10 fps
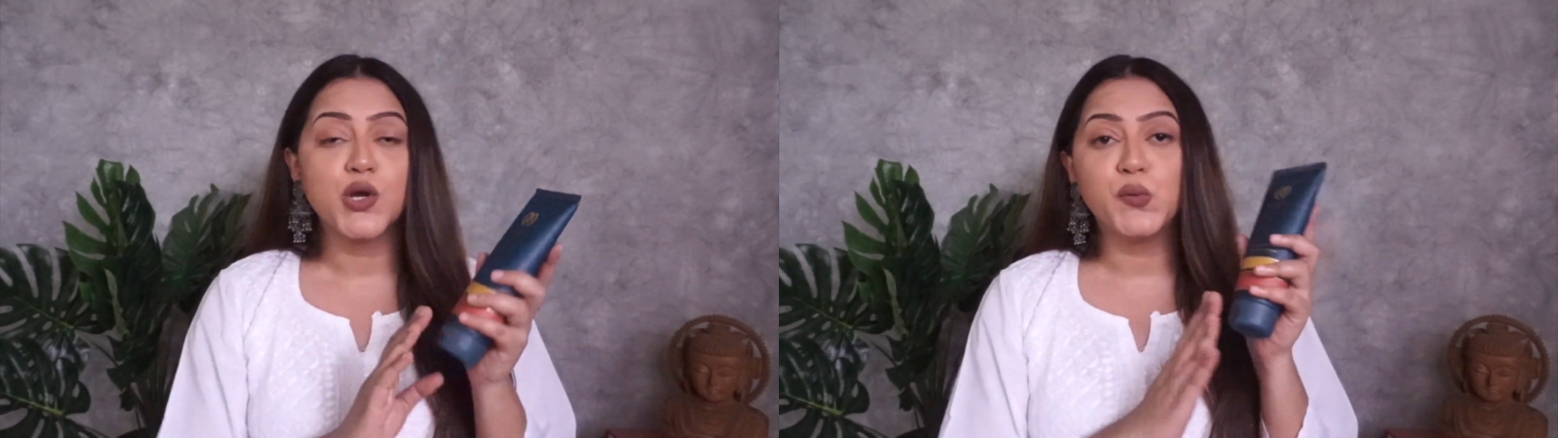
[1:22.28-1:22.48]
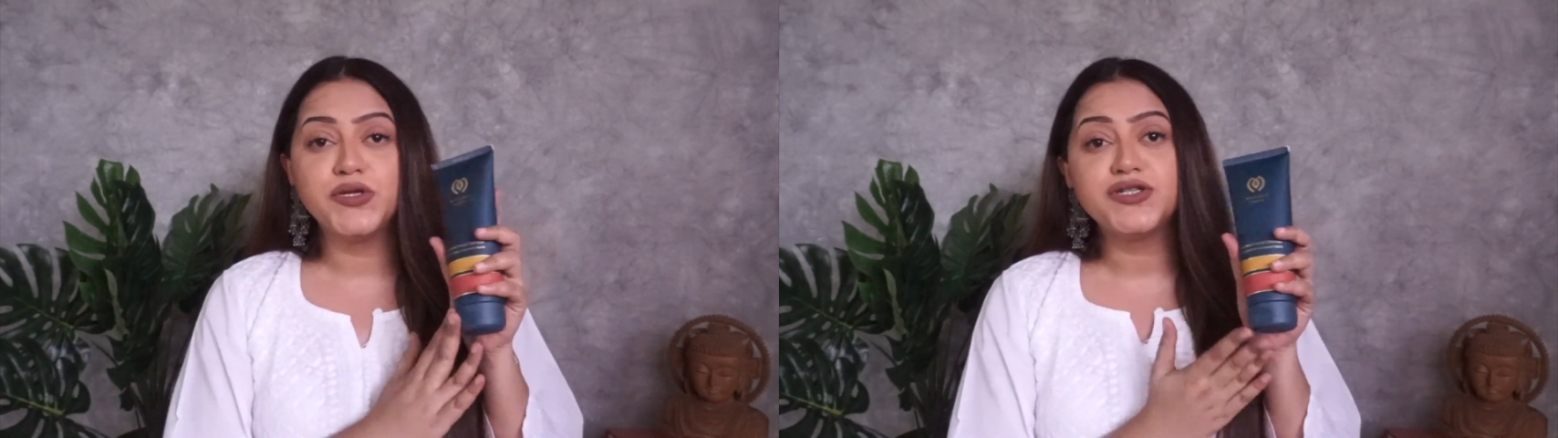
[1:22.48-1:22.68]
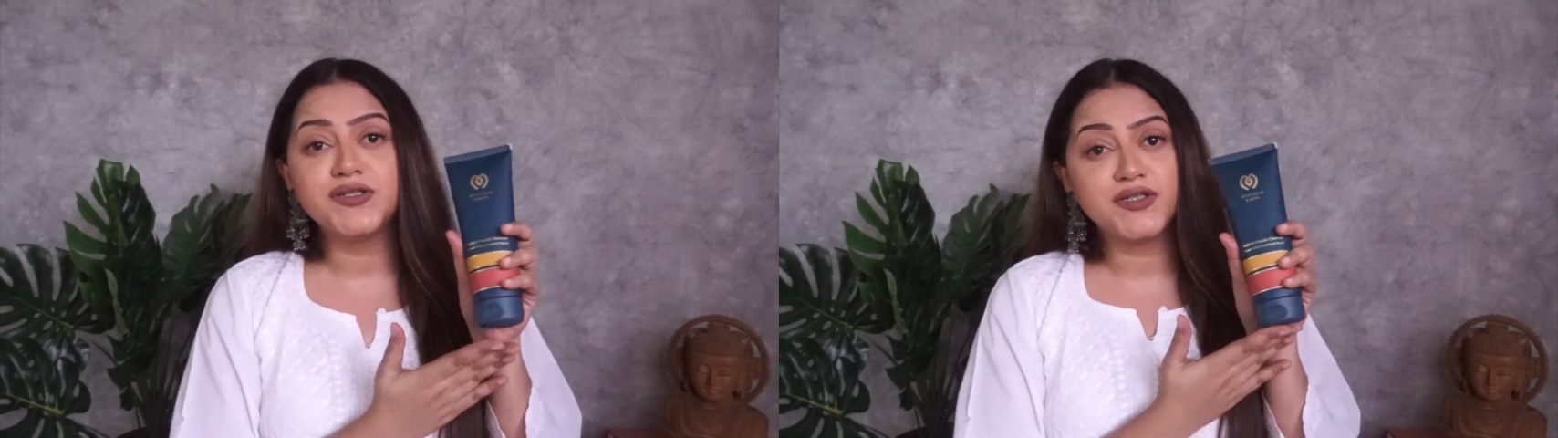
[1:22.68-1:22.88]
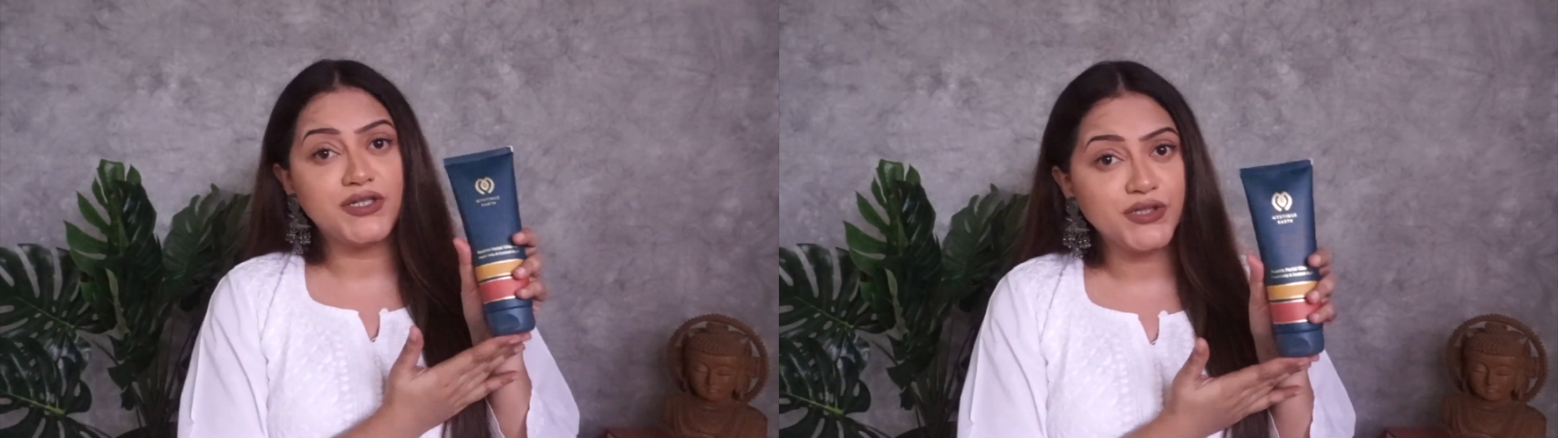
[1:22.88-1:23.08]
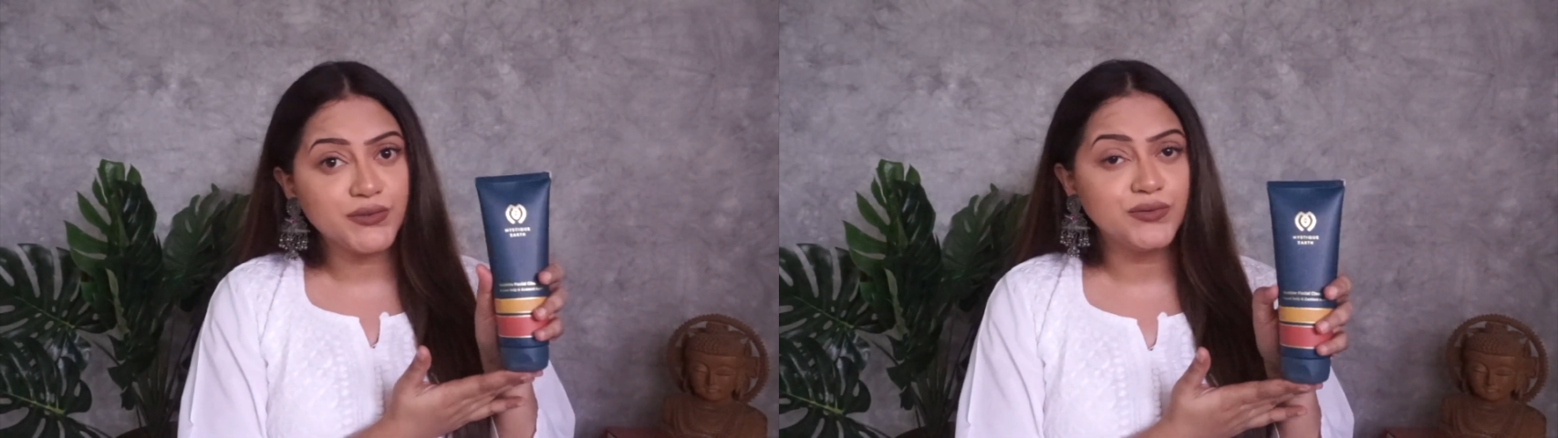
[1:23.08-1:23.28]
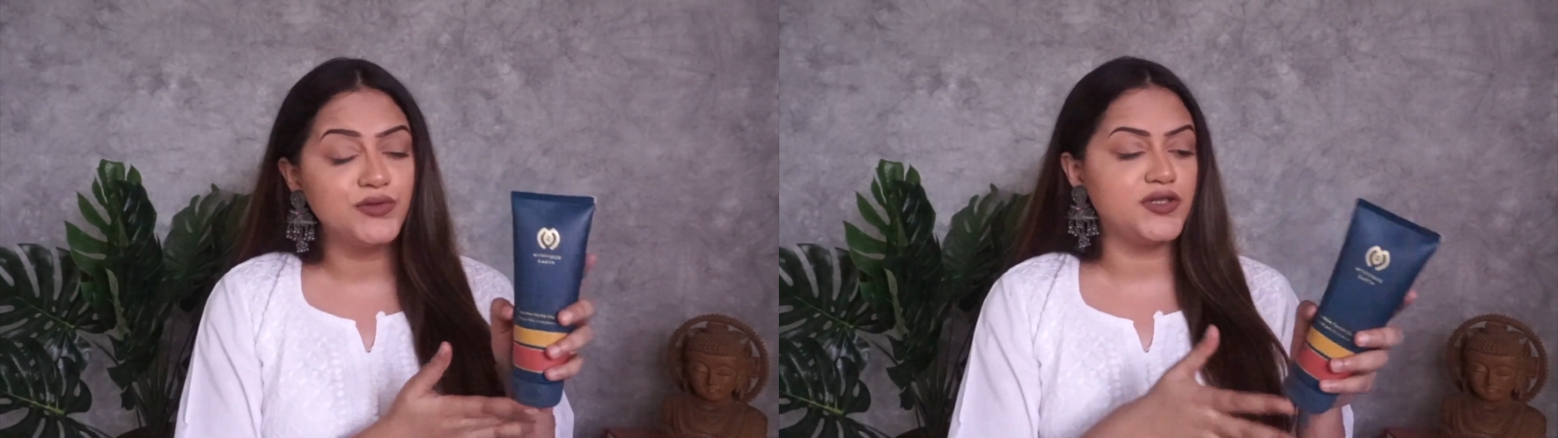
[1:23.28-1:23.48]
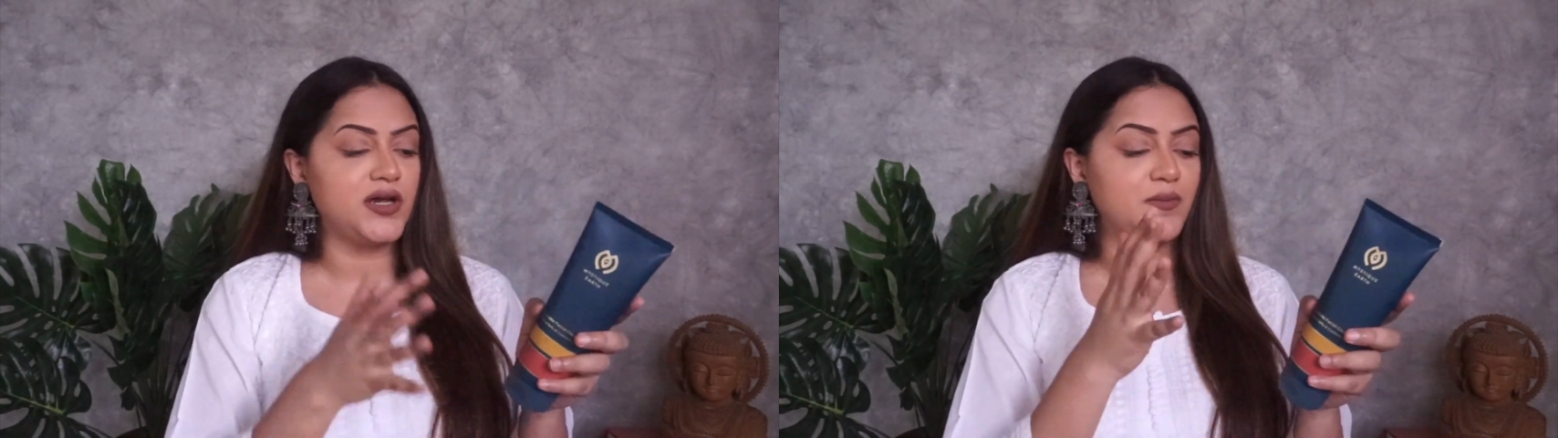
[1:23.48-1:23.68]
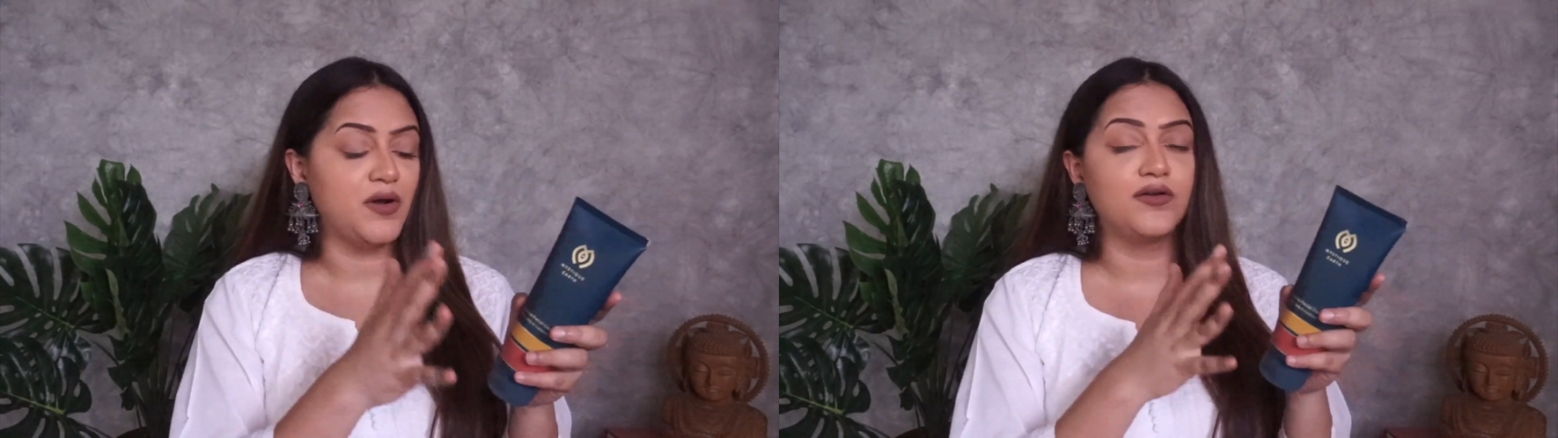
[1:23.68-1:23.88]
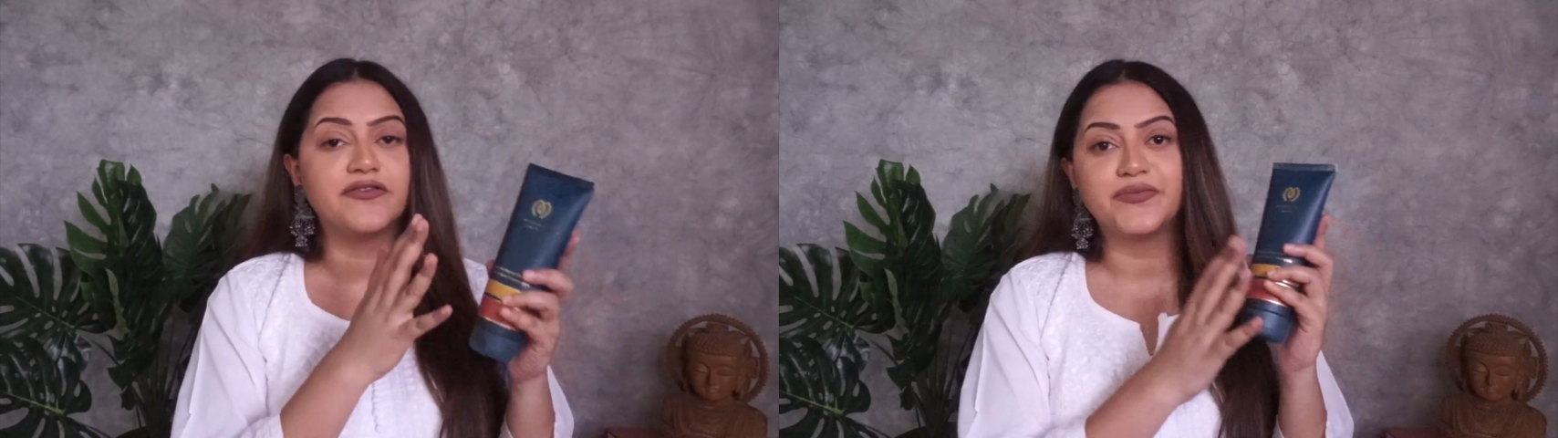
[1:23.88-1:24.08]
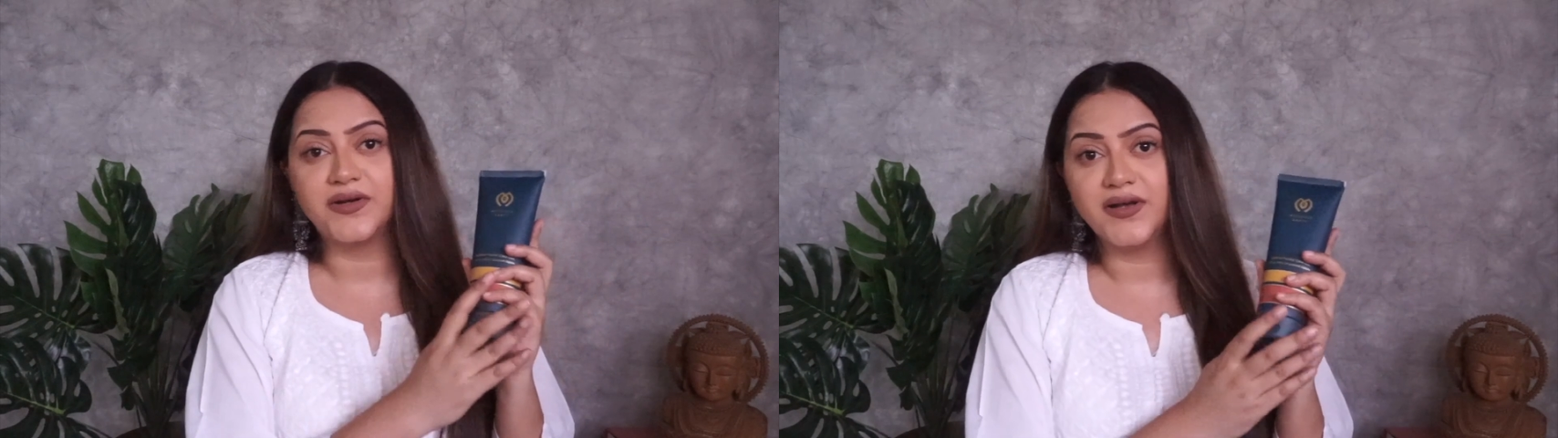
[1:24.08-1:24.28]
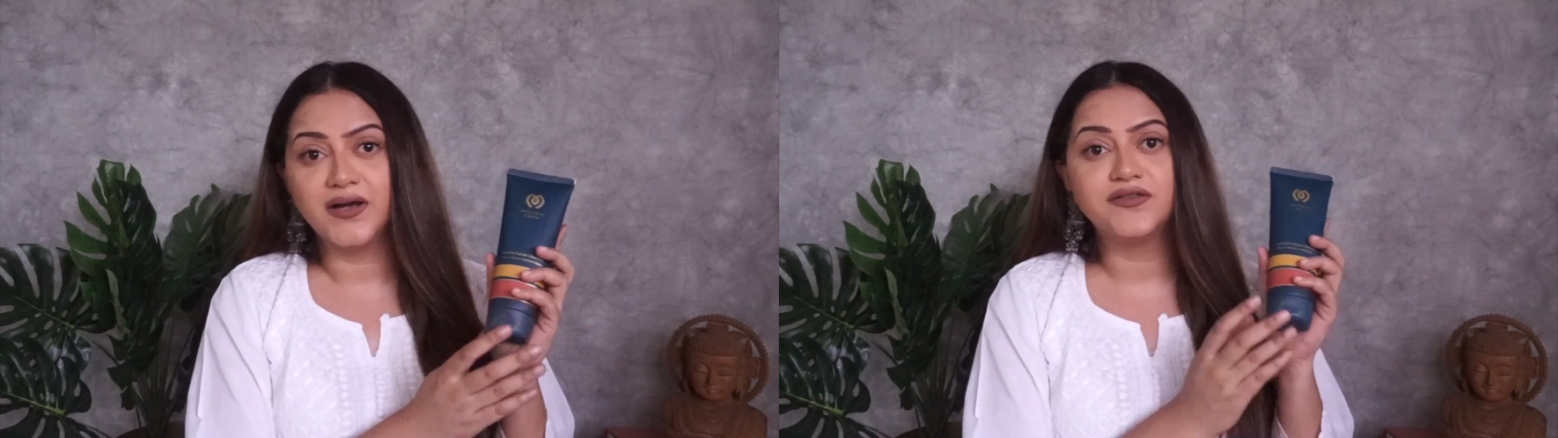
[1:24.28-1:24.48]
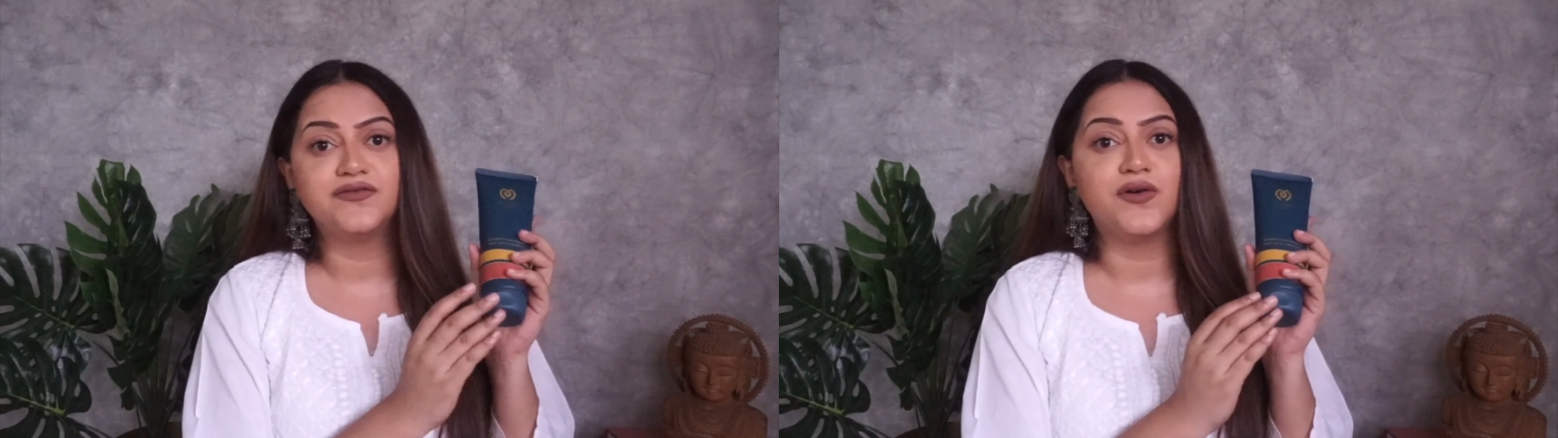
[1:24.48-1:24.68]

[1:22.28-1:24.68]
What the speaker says: which is huge amount of product